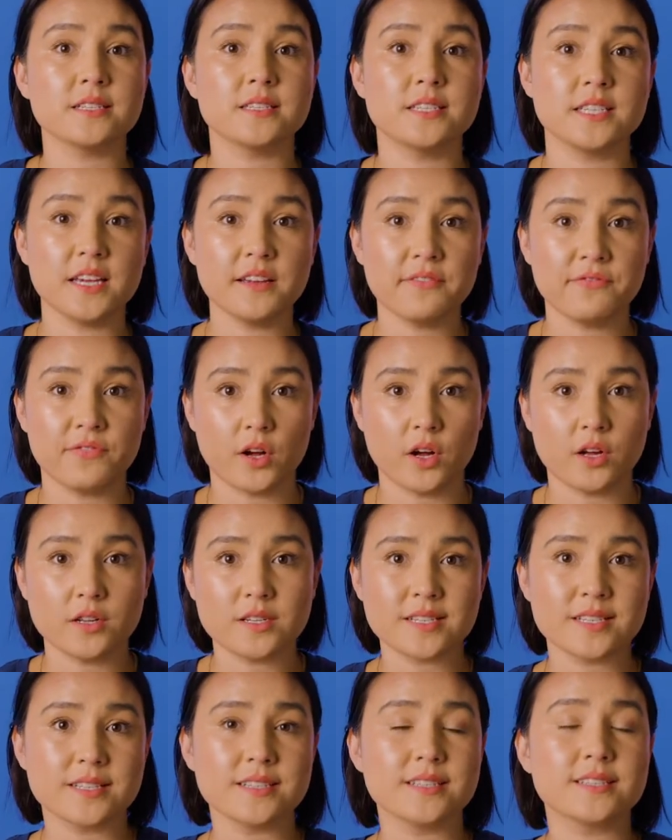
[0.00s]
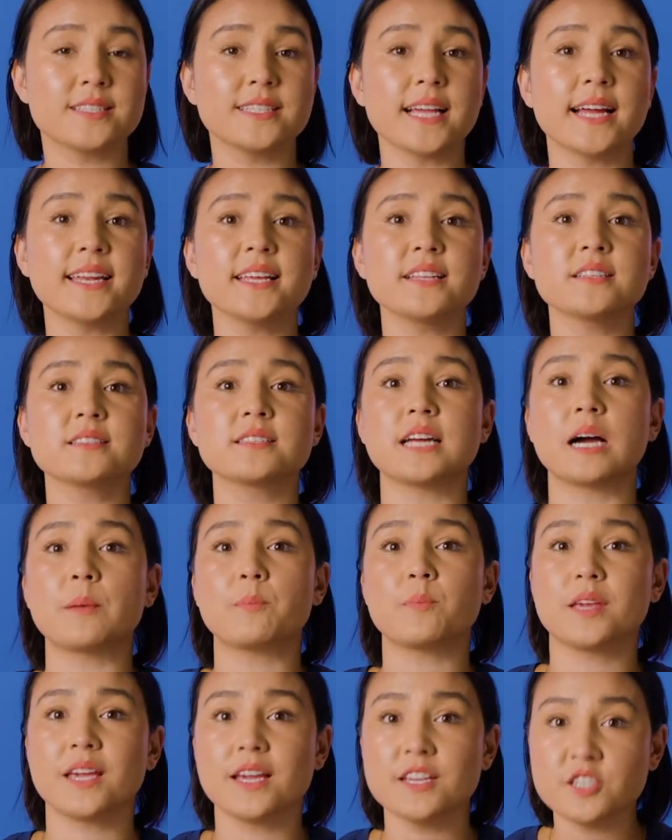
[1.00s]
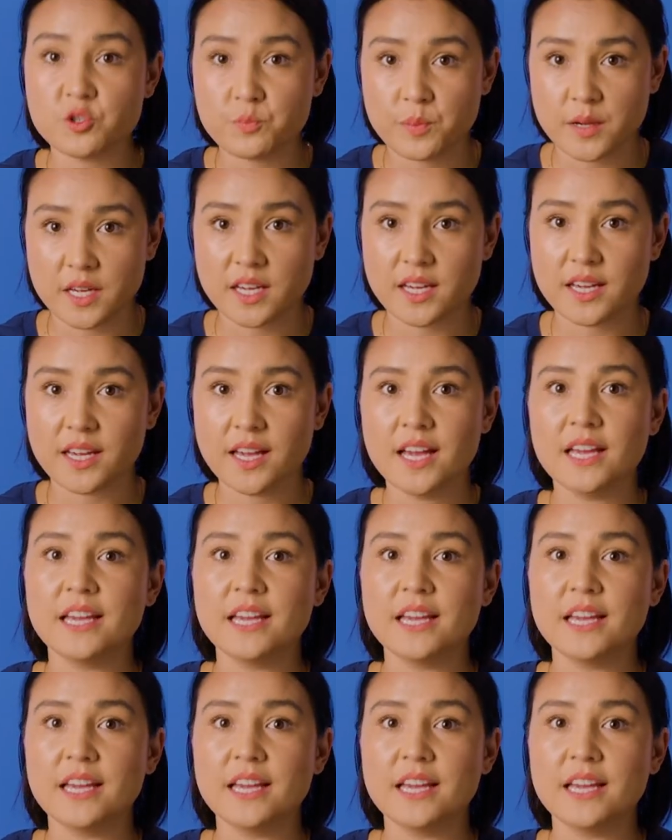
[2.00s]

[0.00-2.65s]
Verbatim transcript: Default Settings.php